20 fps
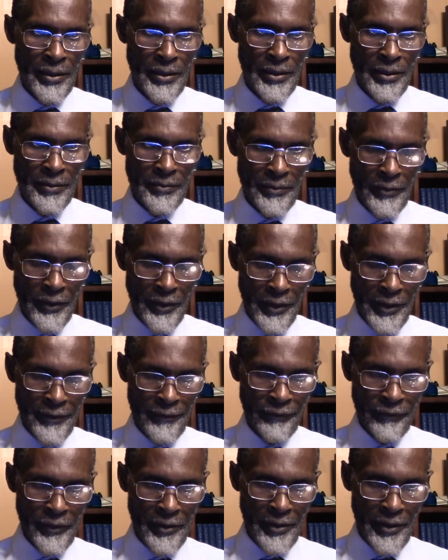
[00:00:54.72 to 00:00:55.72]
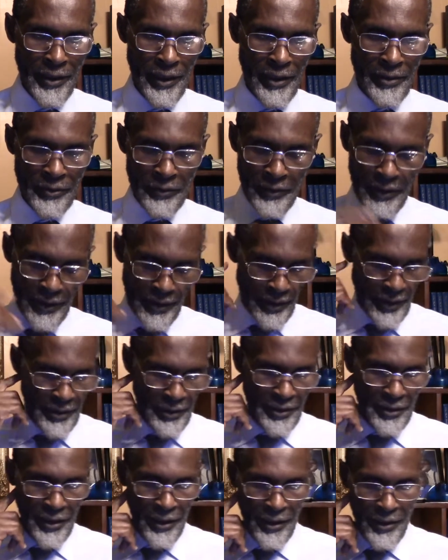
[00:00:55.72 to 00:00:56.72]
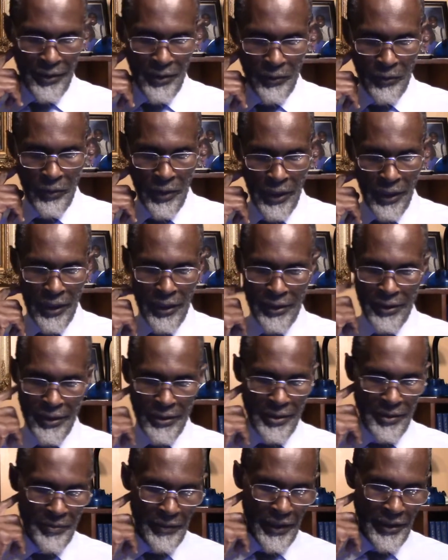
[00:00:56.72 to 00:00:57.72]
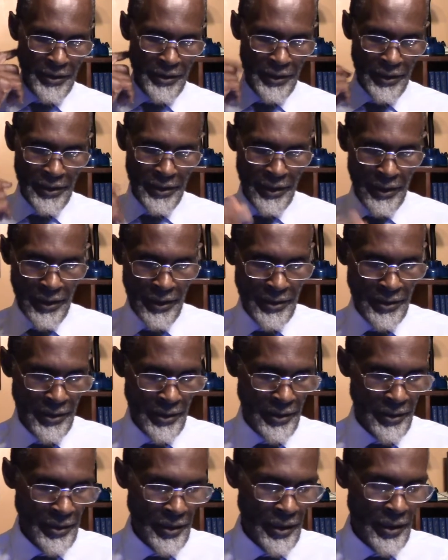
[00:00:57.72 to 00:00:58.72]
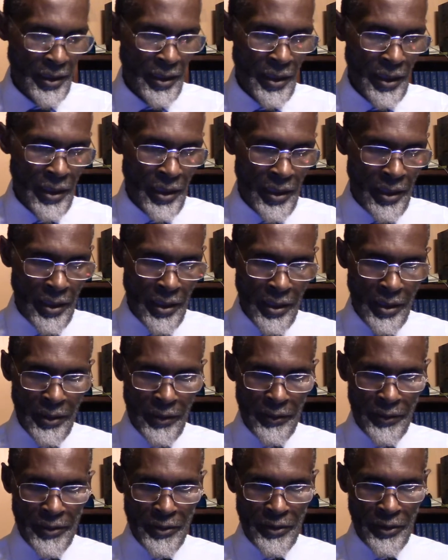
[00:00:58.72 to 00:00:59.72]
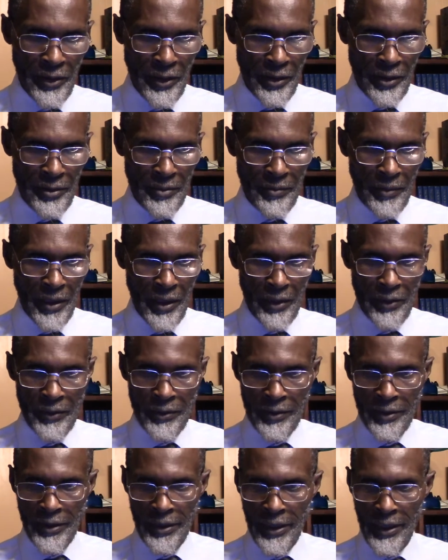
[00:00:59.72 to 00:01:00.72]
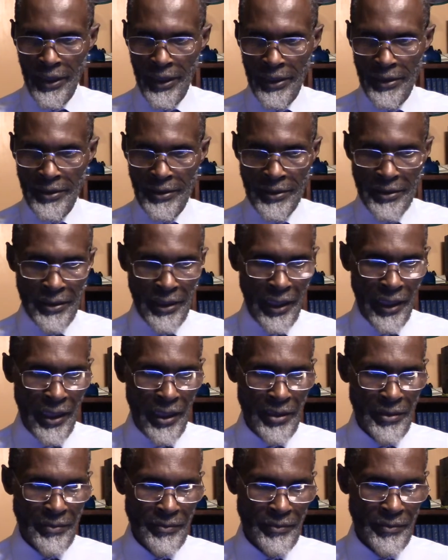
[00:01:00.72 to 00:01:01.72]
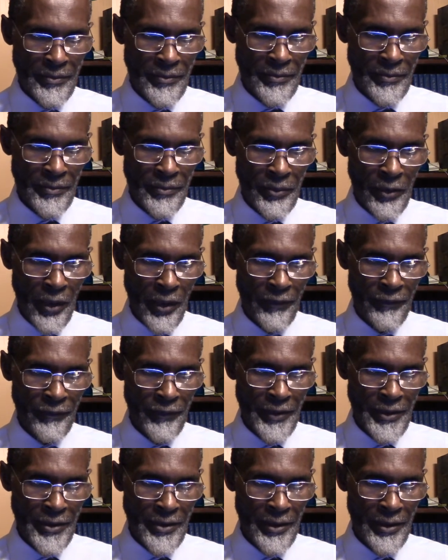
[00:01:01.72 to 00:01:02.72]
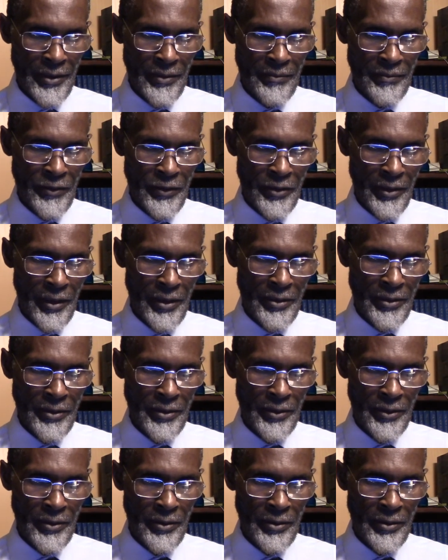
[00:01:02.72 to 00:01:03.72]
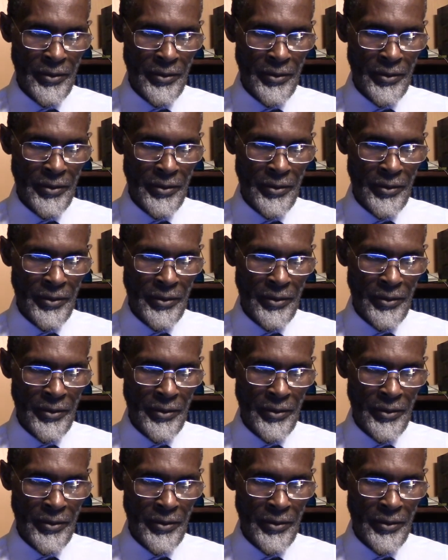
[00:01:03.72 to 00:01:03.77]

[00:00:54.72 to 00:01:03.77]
I'm grateful that we can share the word, especially as we talk about the end time prophecy. I'm trying to